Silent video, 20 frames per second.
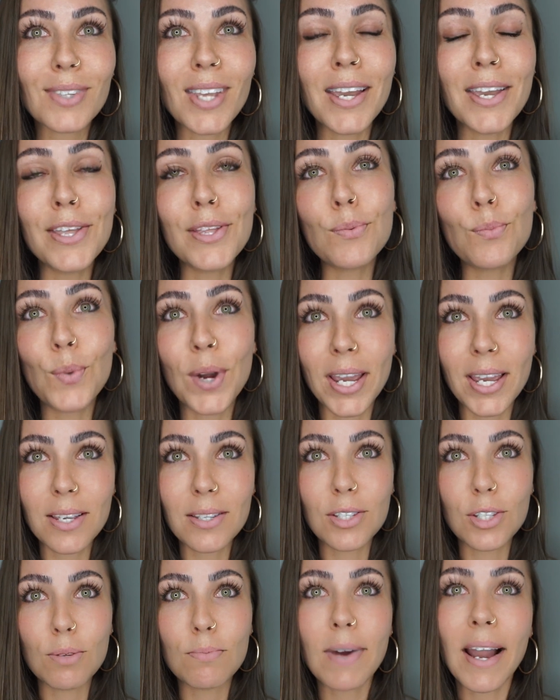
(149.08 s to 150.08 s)
in
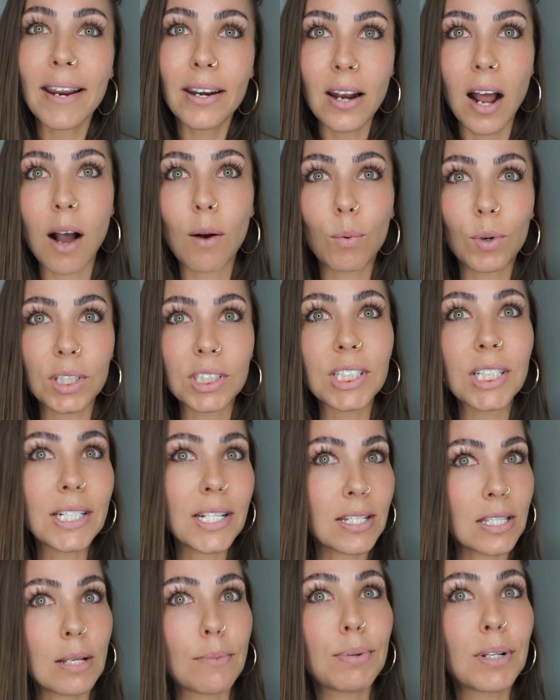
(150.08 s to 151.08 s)
ways you might not want to
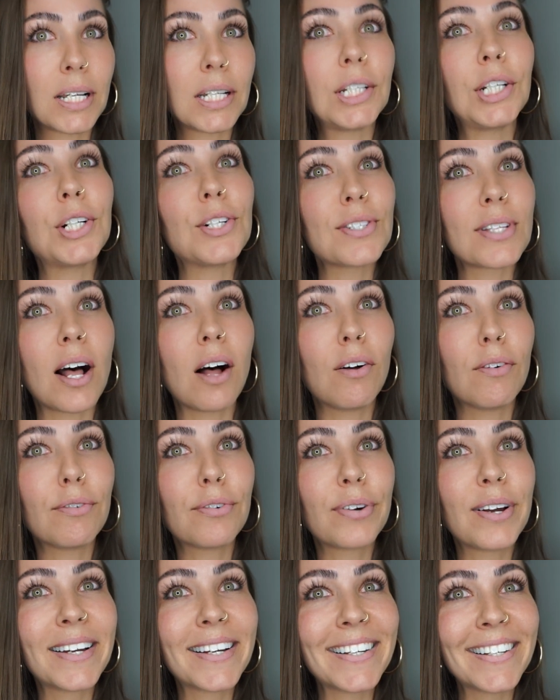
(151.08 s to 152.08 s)
discipline yourself,
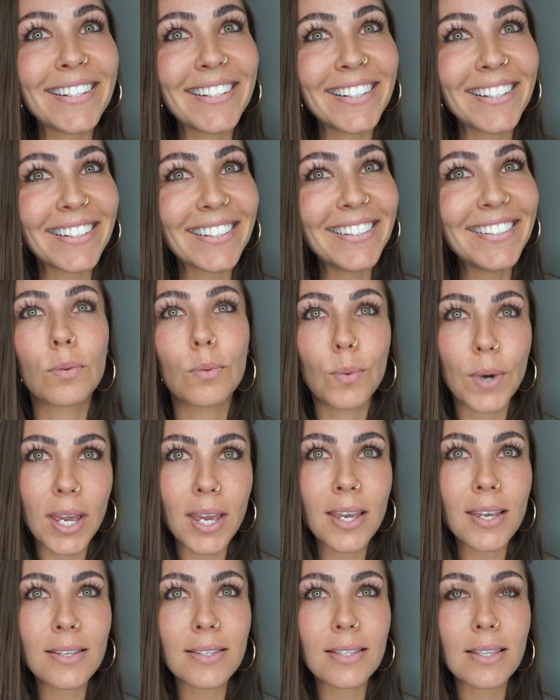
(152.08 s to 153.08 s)

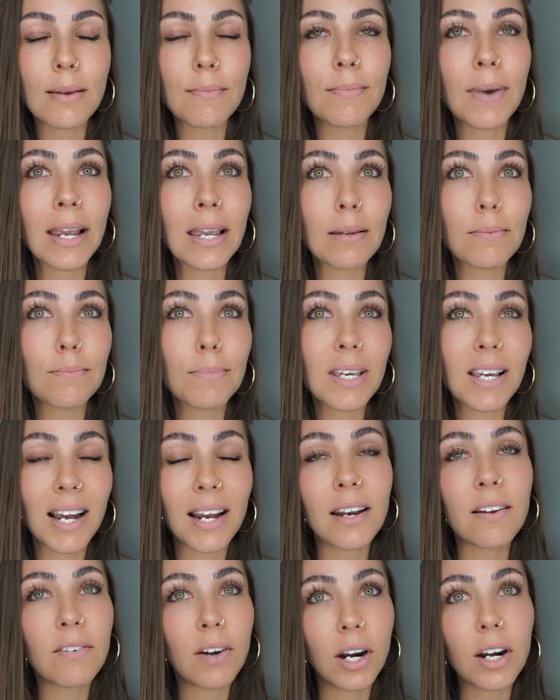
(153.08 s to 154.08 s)
ways that might be
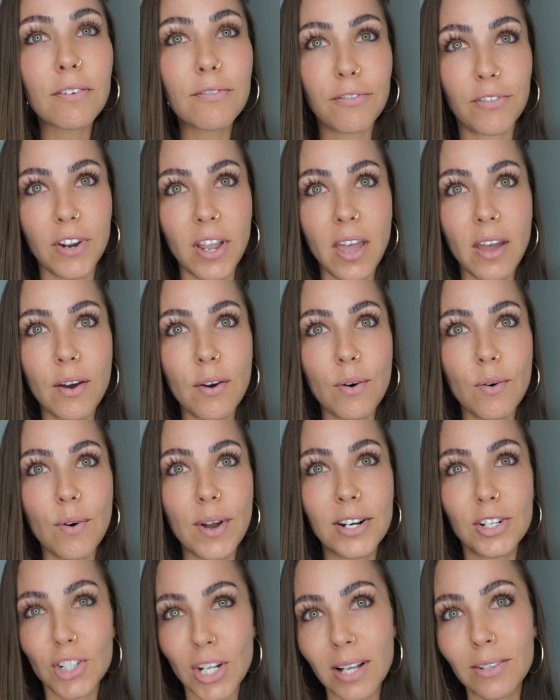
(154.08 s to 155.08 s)
kind of hard for you
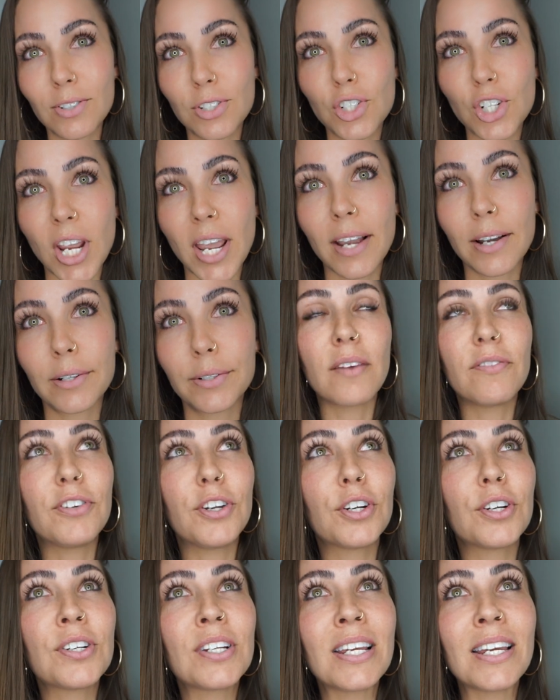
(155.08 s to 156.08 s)
and challenging. If
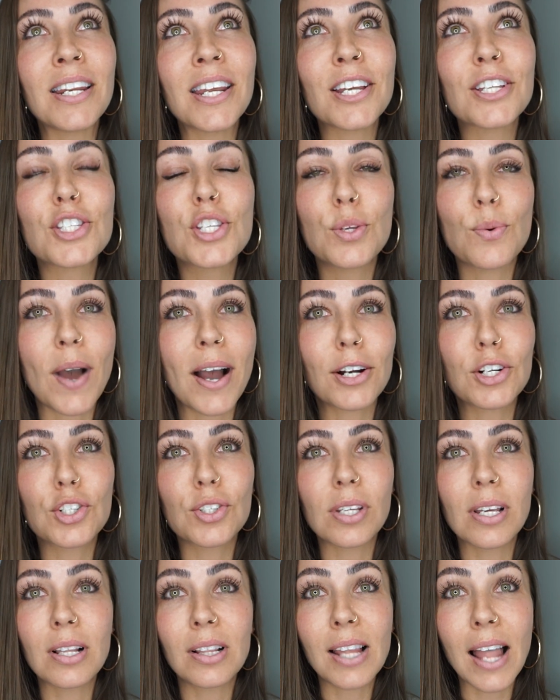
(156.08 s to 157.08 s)
you're needing to
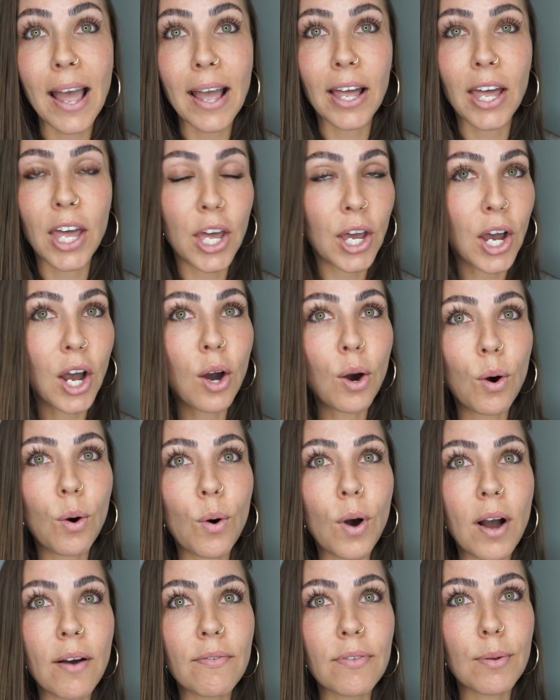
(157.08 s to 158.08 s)
actually let
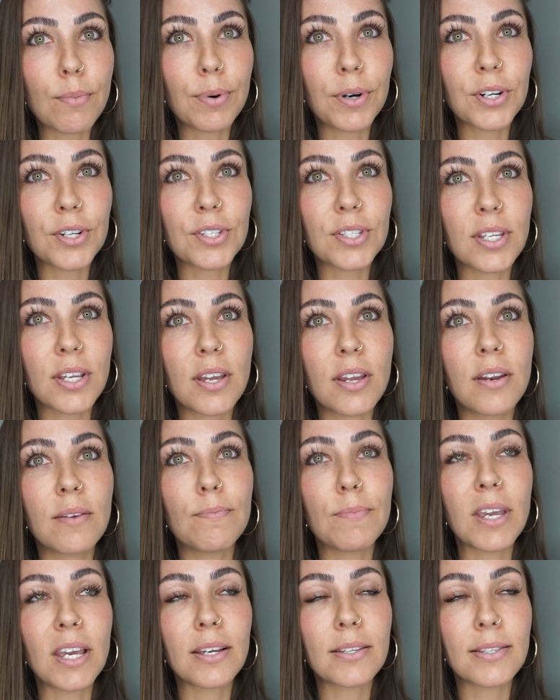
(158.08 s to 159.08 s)
go of the
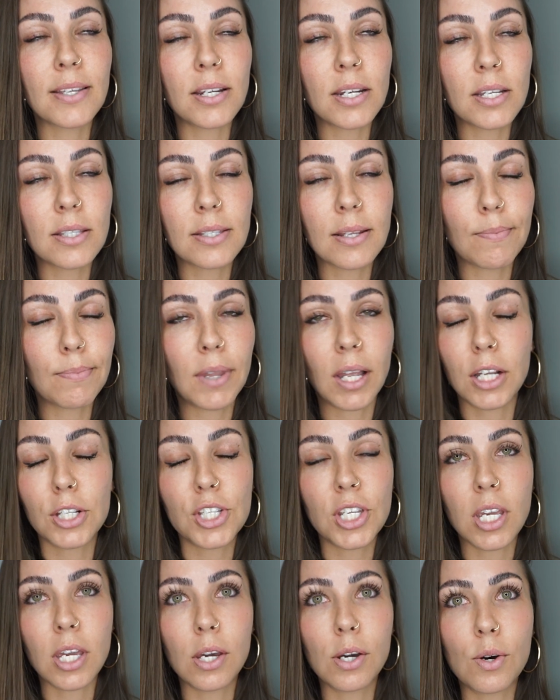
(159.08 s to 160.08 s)
person because they did something
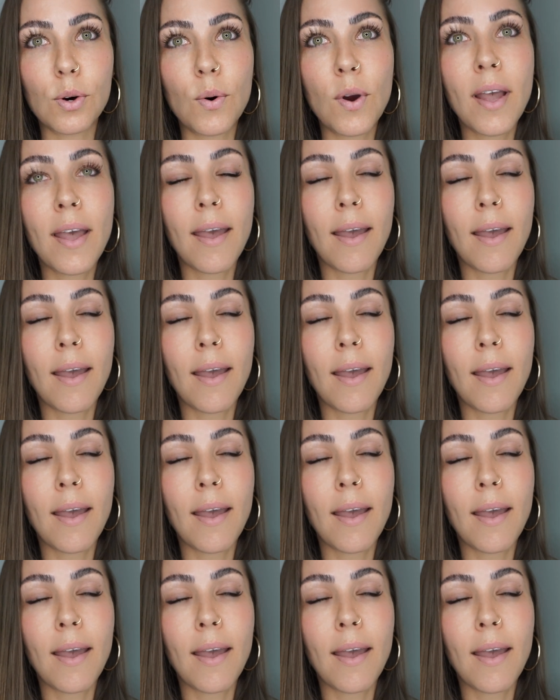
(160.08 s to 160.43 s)
to you